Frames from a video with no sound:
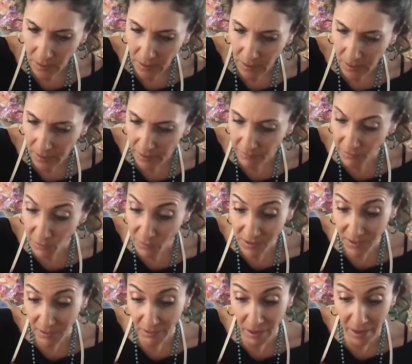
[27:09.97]
I've used
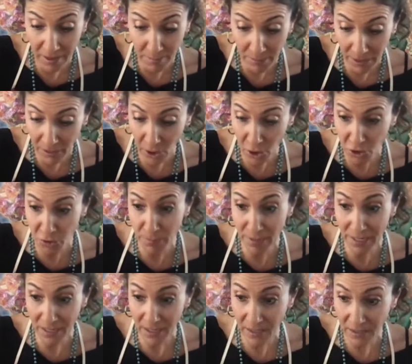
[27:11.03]
it a lot in my large
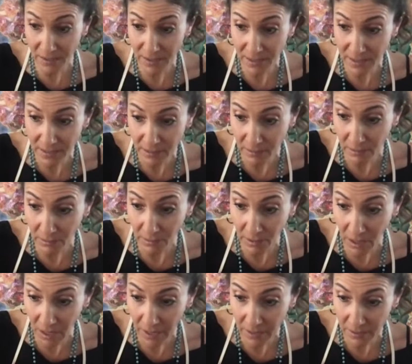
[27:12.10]
paintings, a
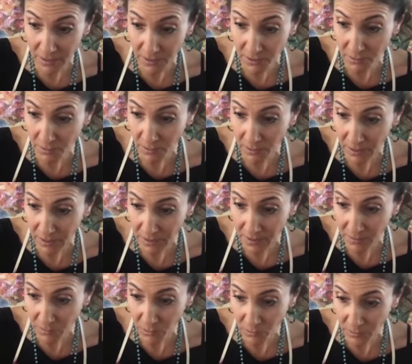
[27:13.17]
lot, to do all kinds
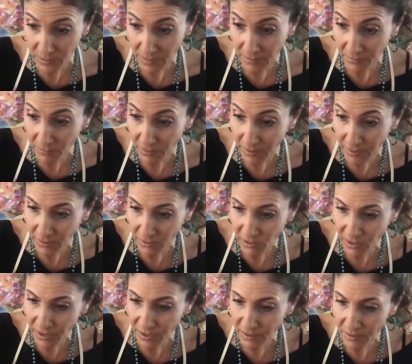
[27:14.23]
of cool stuff with hair
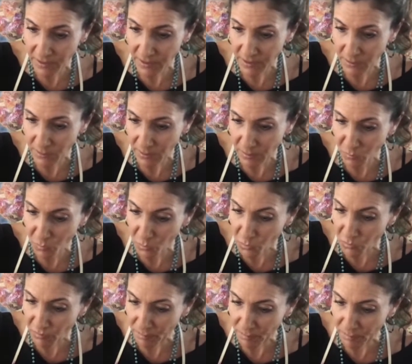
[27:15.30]
dryers. You can
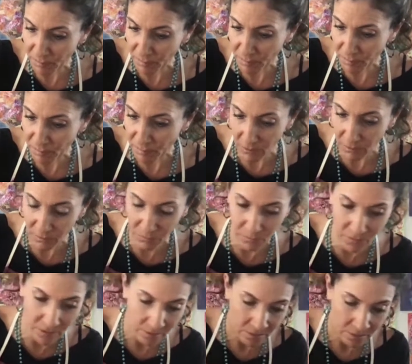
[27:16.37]
move, paint around.